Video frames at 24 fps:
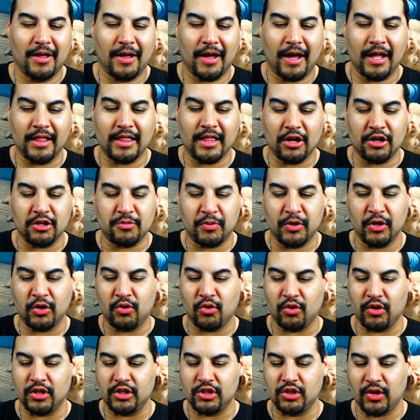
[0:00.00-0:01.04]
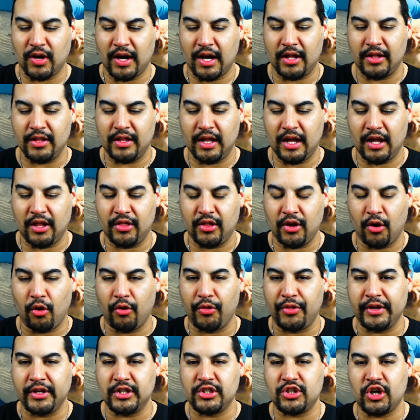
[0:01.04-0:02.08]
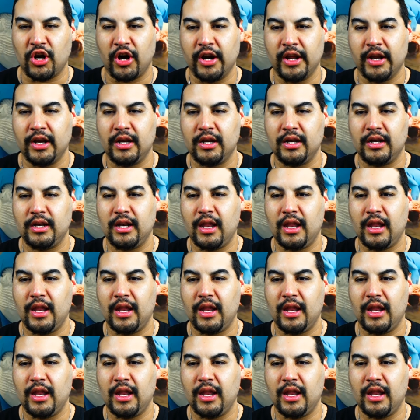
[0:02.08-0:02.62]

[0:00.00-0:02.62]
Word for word: I thought it was pretty cool to show how how the whole thing started,